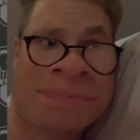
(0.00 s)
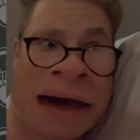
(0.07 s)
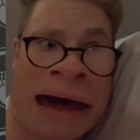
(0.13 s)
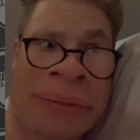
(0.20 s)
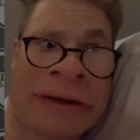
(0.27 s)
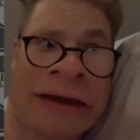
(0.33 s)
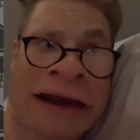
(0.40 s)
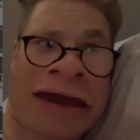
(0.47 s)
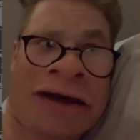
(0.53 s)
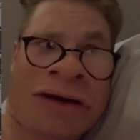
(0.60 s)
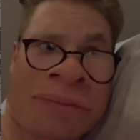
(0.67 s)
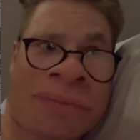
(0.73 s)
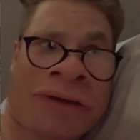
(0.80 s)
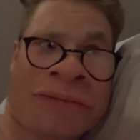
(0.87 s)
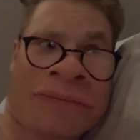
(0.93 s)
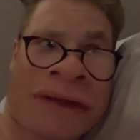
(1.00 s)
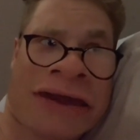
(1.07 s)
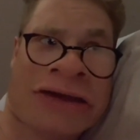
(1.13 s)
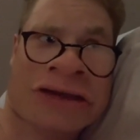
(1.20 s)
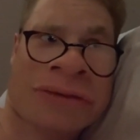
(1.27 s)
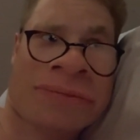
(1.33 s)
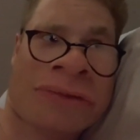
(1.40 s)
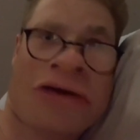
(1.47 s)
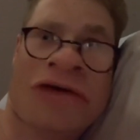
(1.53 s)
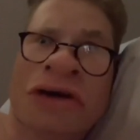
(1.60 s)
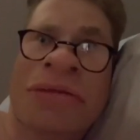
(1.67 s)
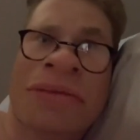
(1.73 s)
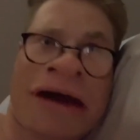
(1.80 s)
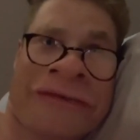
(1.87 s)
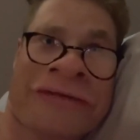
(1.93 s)
Pop, can I go play basketball with all
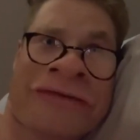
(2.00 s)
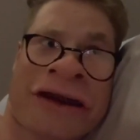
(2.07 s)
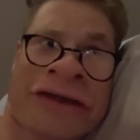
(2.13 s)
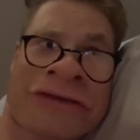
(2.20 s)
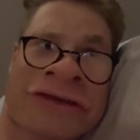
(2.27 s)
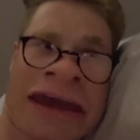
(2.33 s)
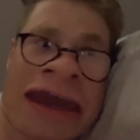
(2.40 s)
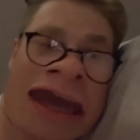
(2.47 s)
my friends?